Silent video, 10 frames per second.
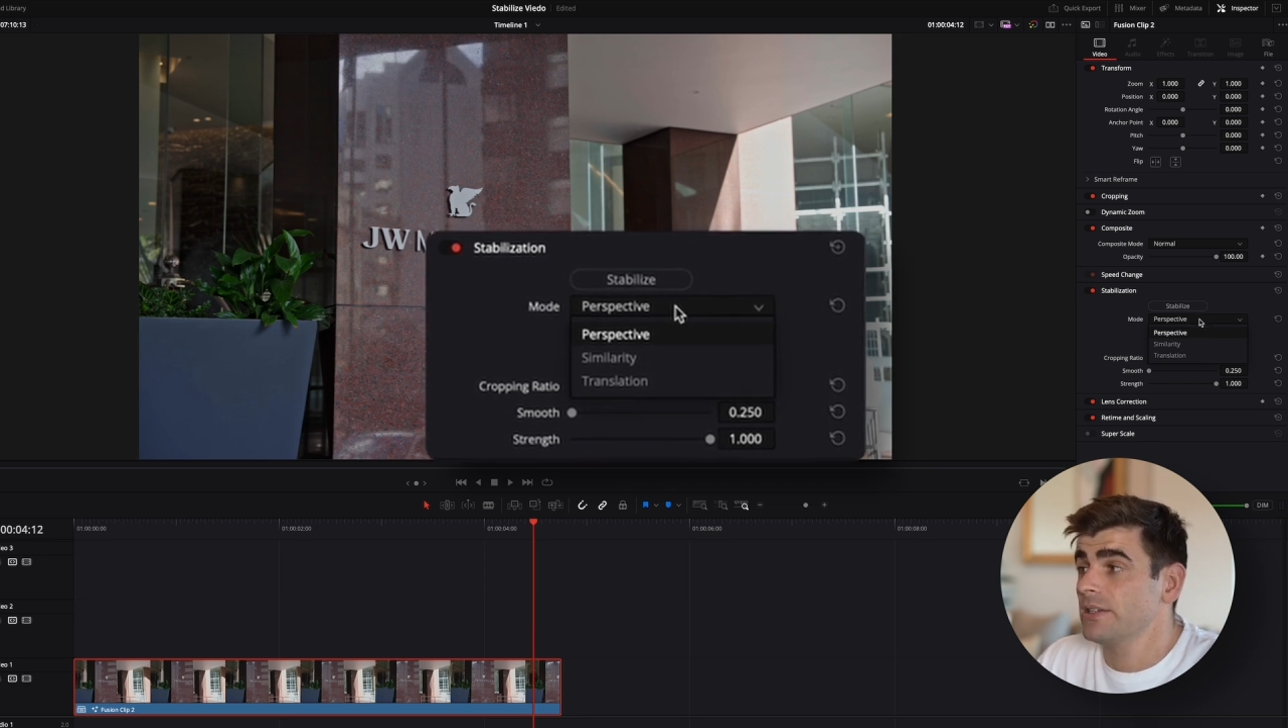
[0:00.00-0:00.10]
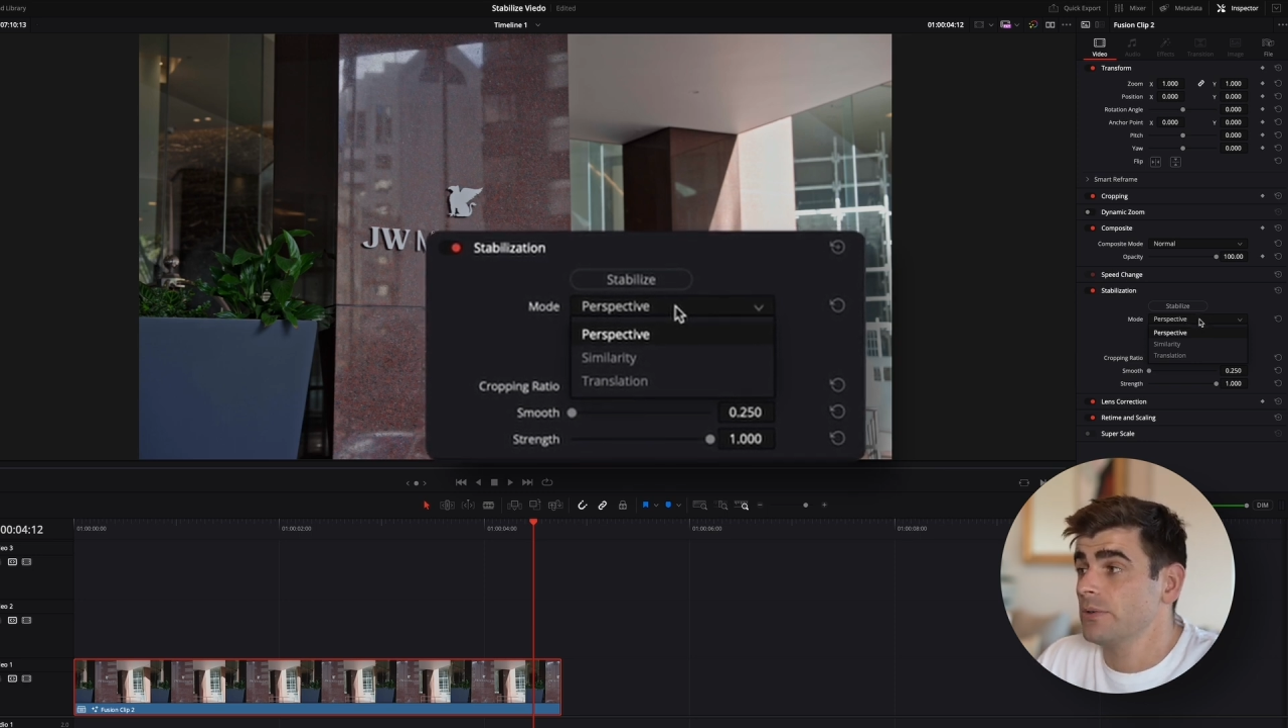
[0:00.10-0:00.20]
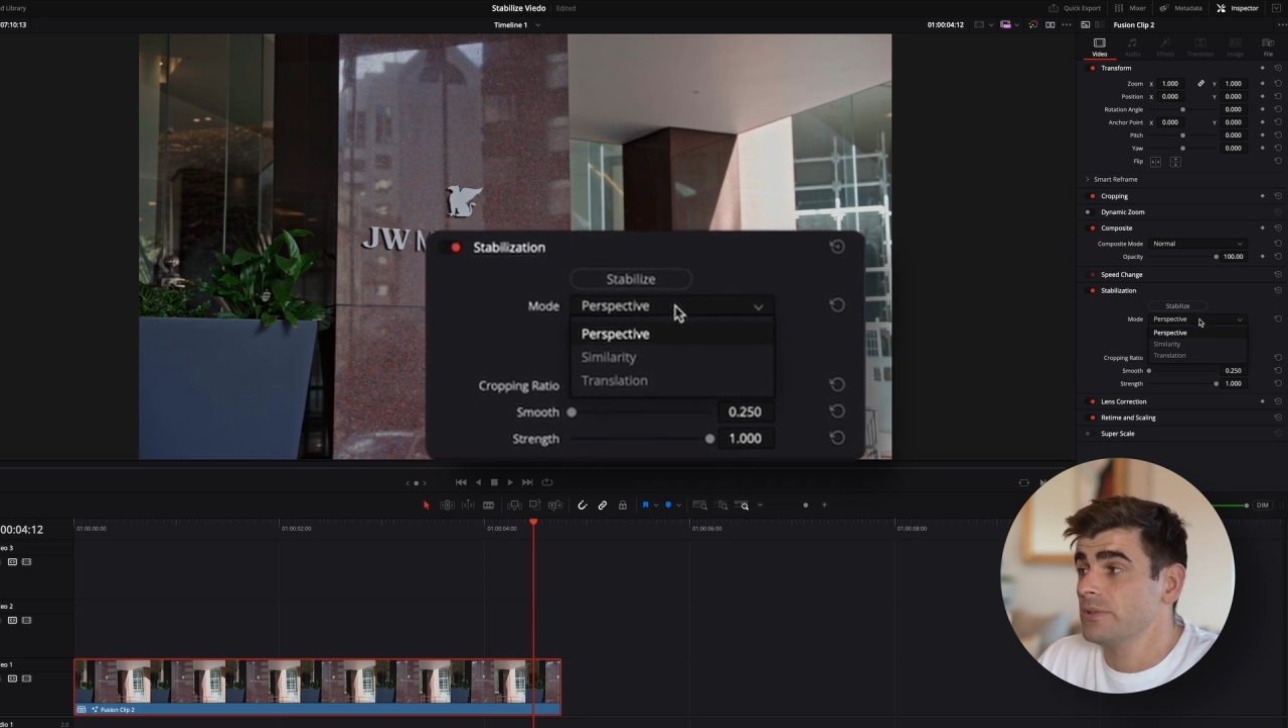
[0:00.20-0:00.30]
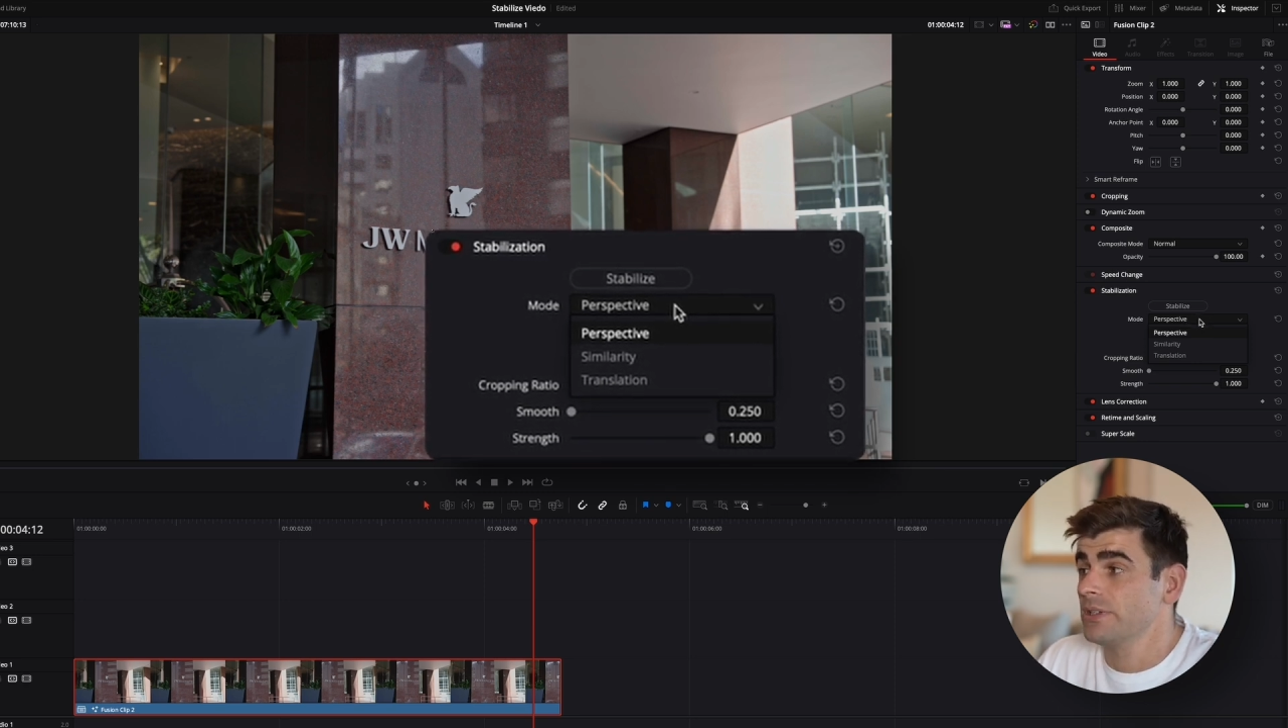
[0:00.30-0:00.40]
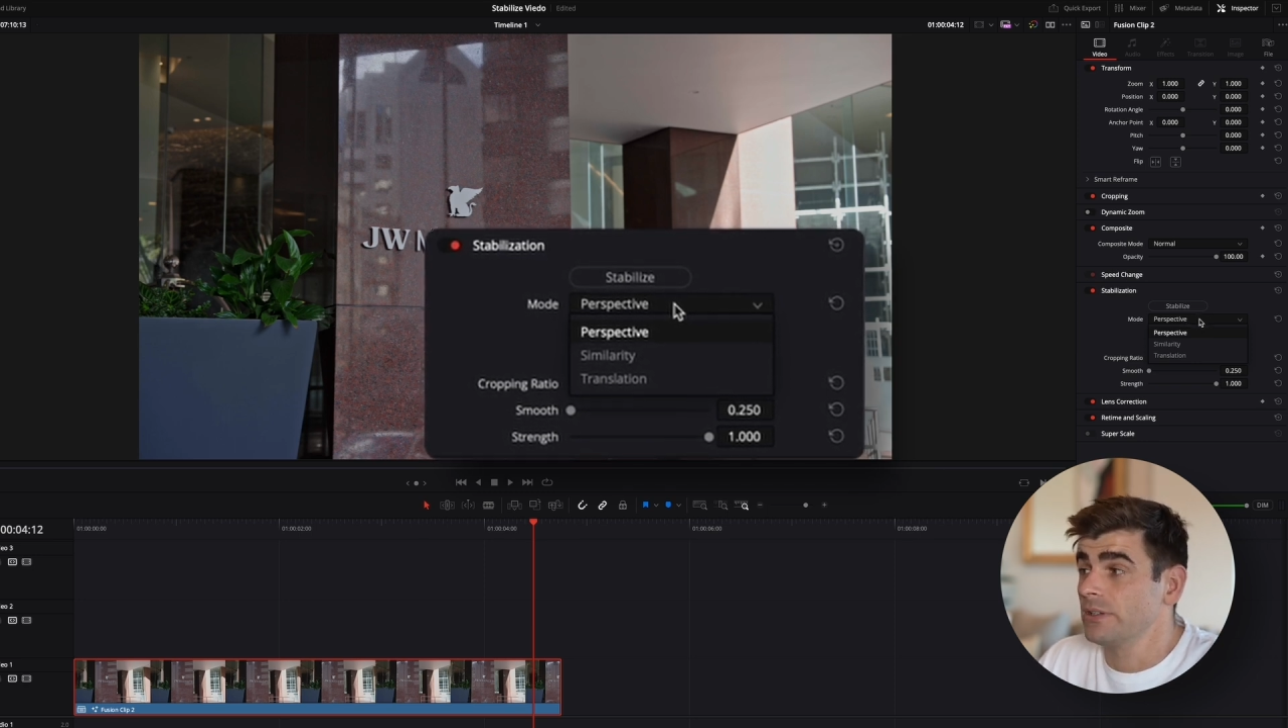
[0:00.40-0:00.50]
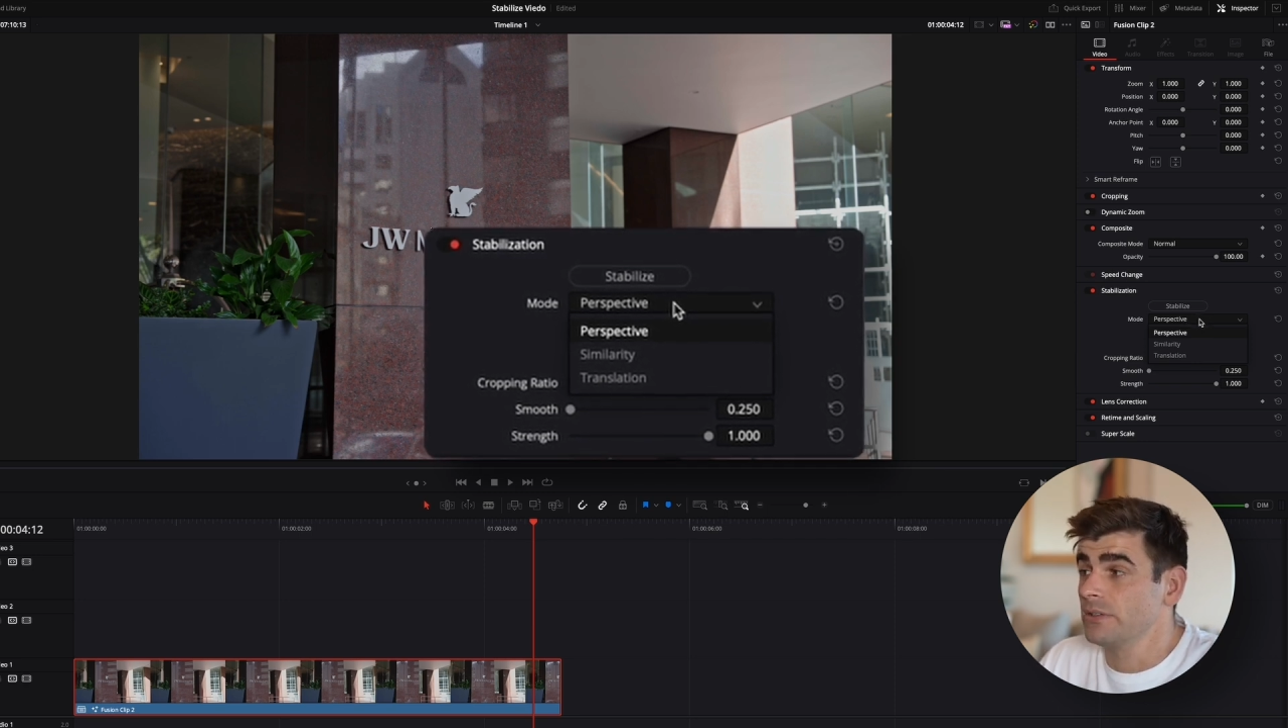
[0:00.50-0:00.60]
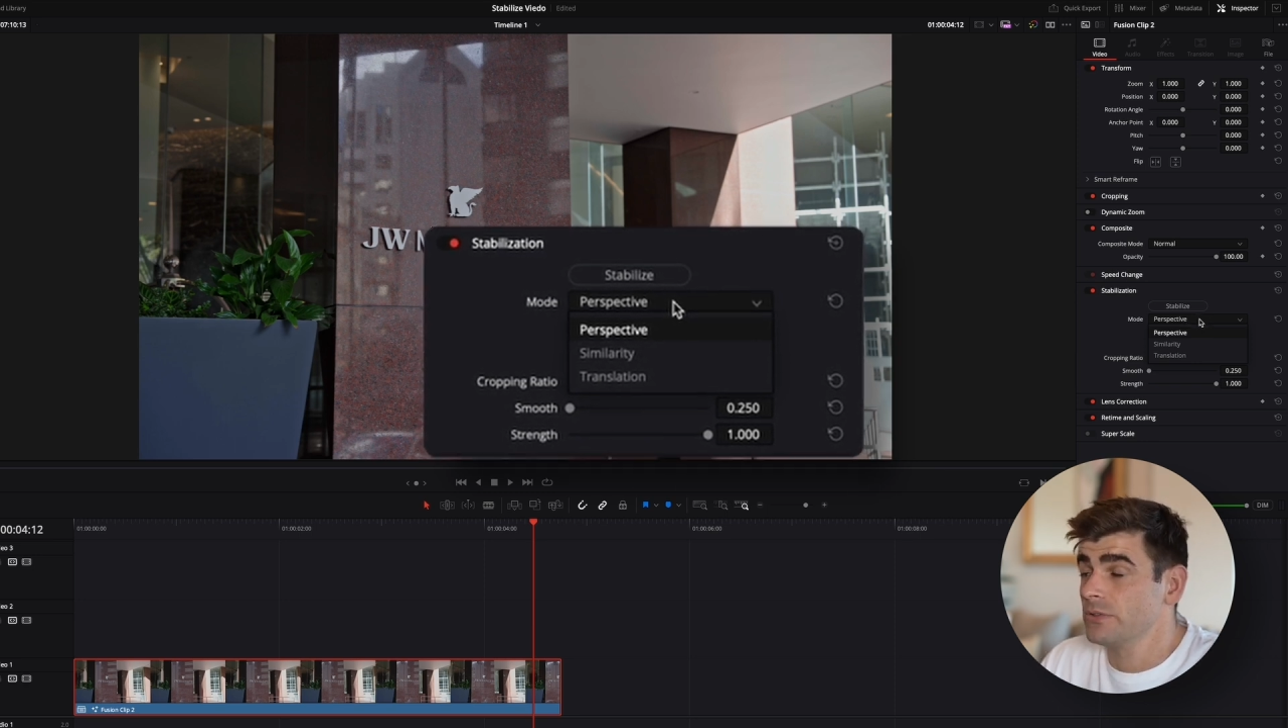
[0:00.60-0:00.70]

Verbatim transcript: tilting,